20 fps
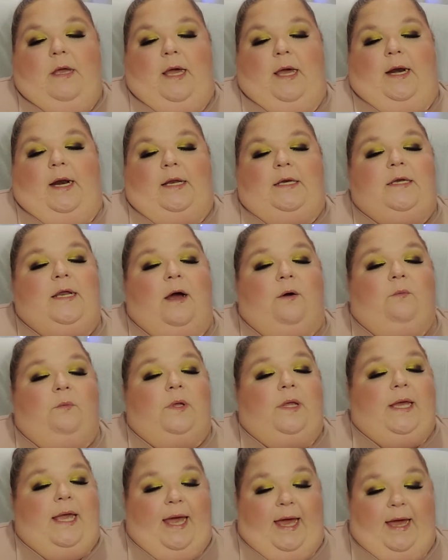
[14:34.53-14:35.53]
And I don't
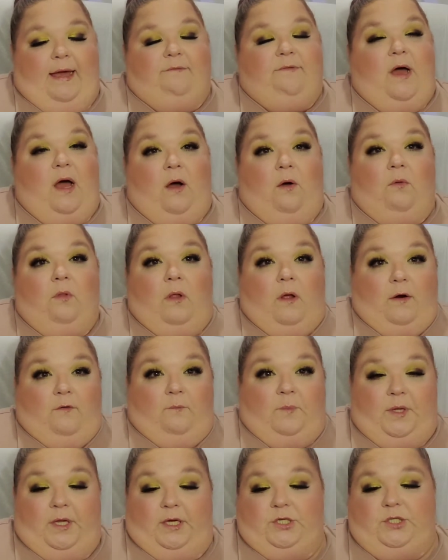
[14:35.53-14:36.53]
really have a whole lot
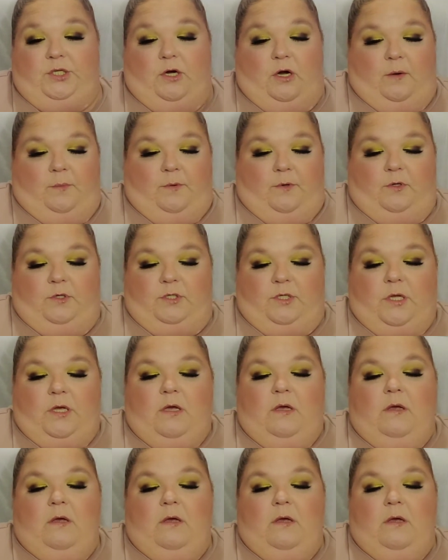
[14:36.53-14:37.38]
of blush toppers,